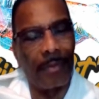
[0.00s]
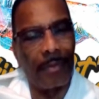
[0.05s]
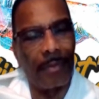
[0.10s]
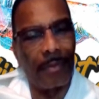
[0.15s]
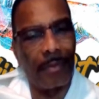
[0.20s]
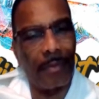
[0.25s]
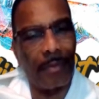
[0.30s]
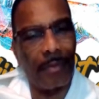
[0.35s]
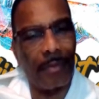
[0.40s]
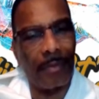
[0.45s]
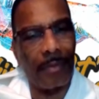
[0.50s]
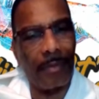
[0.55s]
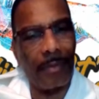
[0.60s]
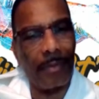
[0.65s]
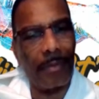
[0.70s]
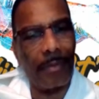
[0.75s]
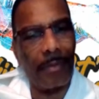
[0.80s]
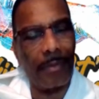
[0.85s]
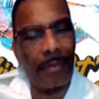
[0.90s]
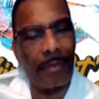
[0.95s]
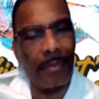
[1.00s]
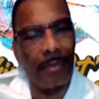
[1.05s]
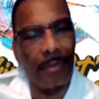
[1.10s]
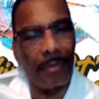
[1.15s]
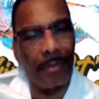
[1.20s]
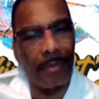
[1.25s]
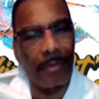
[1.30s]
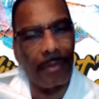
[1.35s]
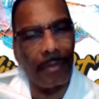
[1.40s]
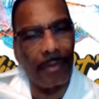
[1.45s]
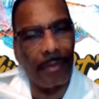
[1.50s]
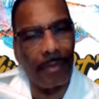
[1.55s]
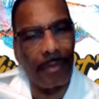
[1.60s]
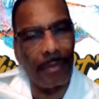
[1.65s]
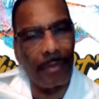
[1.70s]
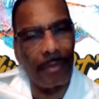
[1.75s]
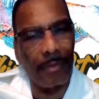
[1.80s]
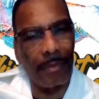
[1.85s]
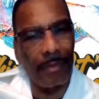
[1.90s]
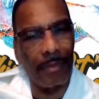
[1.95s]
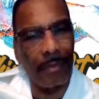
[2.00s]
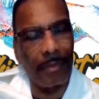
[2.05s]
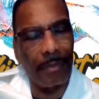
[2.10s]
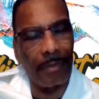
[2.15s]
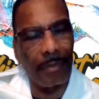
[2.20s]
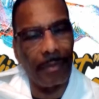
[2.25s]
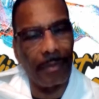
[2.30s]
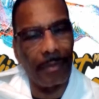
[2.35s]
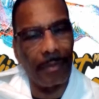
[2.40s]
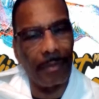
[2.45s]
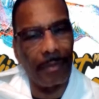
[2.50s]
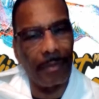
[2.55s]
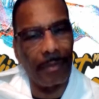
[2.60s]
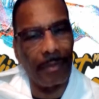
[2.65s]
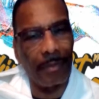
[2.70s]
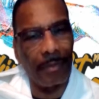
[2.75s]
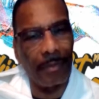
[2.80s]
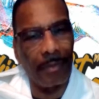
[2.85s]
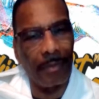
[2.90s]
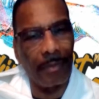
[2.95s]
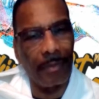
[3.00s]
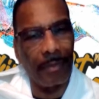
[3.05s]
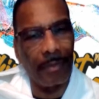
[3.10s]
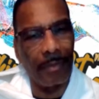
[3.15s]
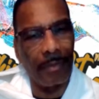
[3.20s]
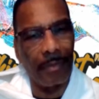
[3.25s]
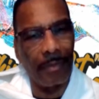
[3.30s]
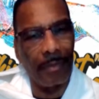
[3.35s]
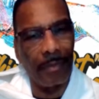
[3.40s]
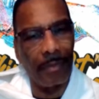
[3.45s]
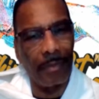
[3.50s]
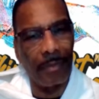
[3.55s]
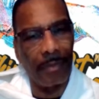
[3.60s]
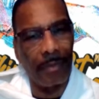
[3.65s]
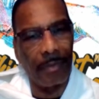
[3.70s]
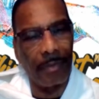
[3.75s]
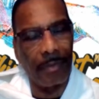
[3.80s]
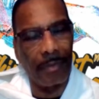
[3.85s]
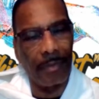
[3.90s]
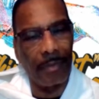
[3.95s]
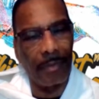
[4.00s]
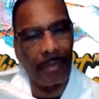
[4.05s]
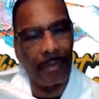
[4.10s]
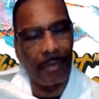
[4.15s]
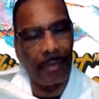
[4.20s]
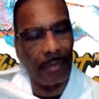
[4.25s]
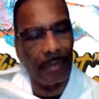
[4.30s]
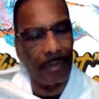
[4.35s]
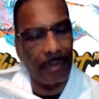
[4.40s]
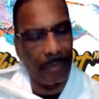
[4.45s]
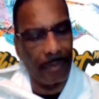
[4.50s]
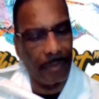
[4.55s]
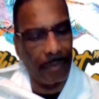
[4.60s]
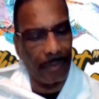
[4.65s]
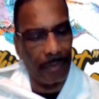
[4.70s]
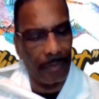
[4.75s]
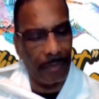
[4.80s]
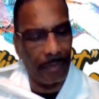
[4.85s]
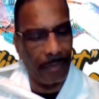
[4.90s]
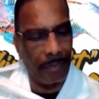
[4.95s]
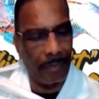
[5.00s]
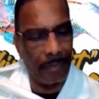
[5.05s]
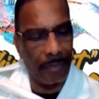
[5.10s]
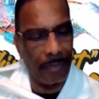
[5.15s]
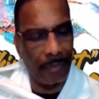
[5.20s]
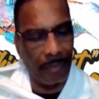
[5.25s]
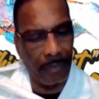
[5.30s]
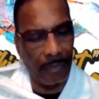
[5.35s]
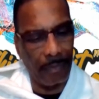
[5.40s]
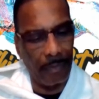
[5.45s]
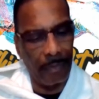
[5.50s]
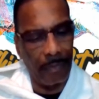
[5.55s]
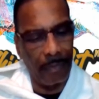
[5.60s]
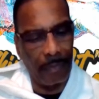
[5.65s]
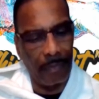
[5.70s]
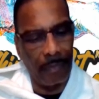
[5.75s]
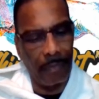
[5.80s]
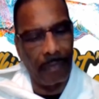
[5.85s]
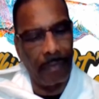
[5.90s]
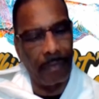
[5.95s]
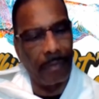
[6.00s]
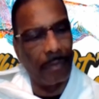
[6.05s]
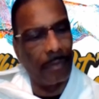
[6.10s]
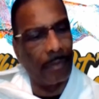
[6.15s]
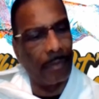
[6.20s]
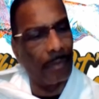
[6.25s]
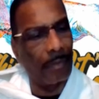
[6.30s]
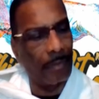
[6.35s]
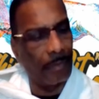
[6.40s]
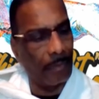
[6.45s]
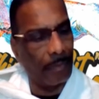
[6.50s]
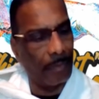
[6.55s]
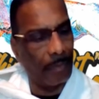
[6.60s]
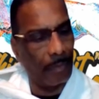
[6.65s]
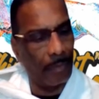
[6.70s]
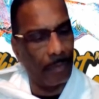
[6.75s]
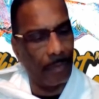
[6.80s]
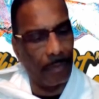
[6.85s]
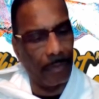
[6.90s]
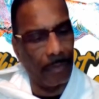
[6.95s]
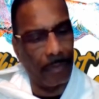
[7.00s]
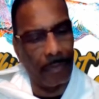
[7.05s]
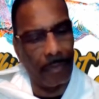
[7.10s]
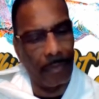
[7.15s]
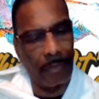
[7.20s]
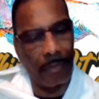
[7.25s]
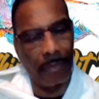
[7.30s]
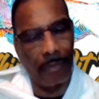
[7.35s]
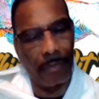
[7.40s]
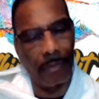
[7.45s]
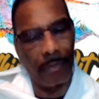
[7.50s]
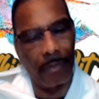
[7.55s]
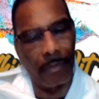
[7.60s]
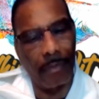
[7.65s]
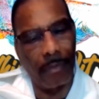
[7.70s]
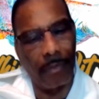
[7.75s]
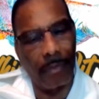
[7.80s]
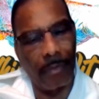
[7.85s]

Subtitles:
This person isn't speaking.